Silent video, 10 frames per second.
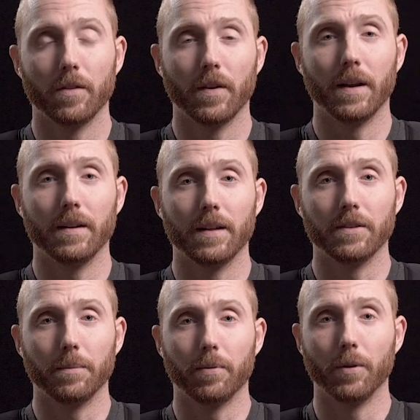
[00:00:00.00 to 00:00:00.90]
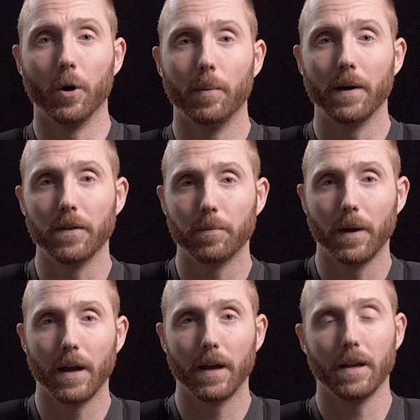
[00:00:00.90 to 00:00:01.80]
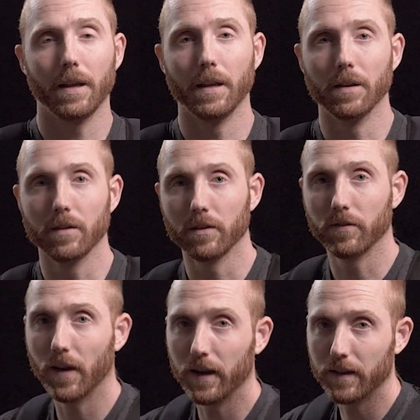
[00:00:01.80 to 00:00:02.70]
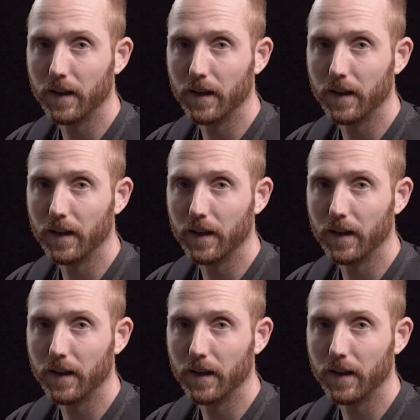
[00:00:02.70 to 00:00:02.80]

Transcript: thing that's a pro about this bag is the fact